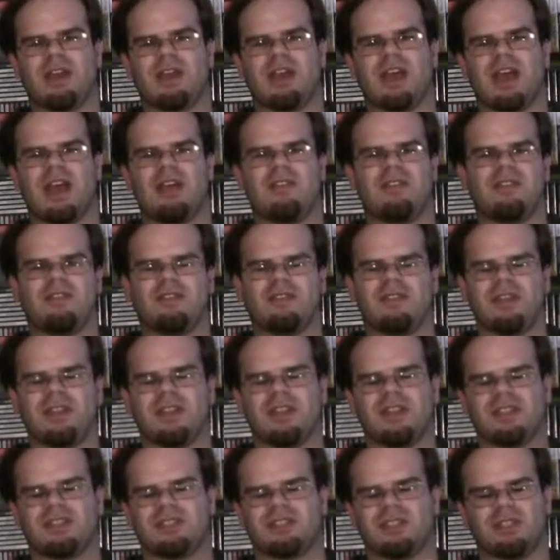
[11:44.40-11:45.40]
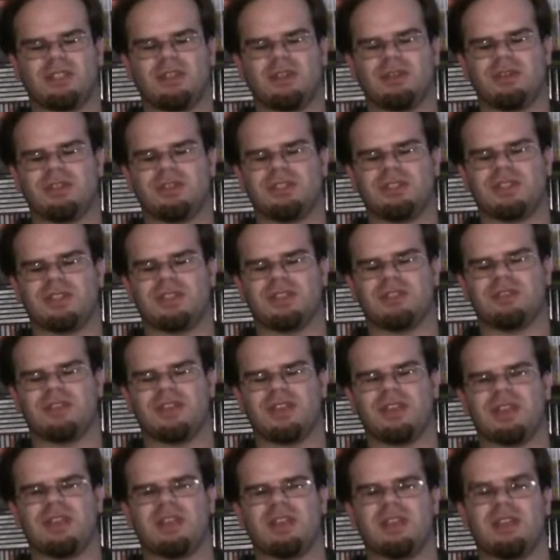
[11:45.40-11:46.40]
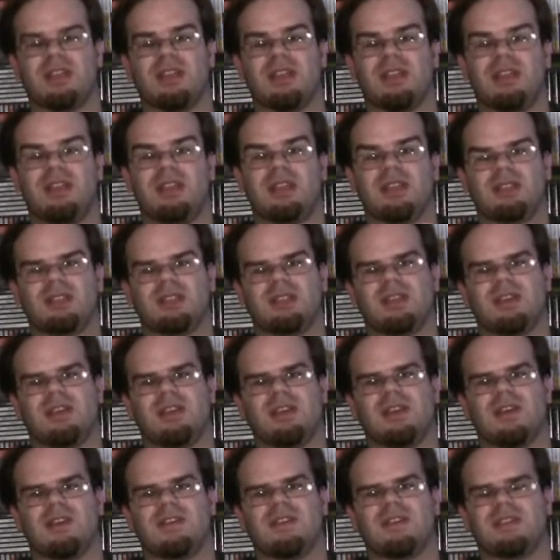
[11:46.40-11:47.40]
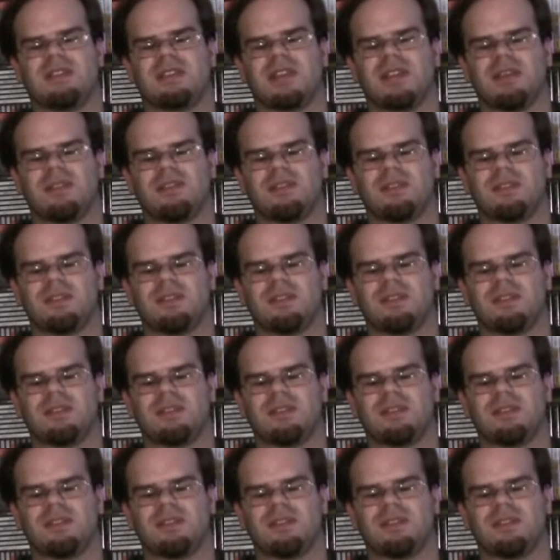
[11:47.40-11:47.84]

I have a friend that's a huge Zelda fan, and he doesn't even have these games.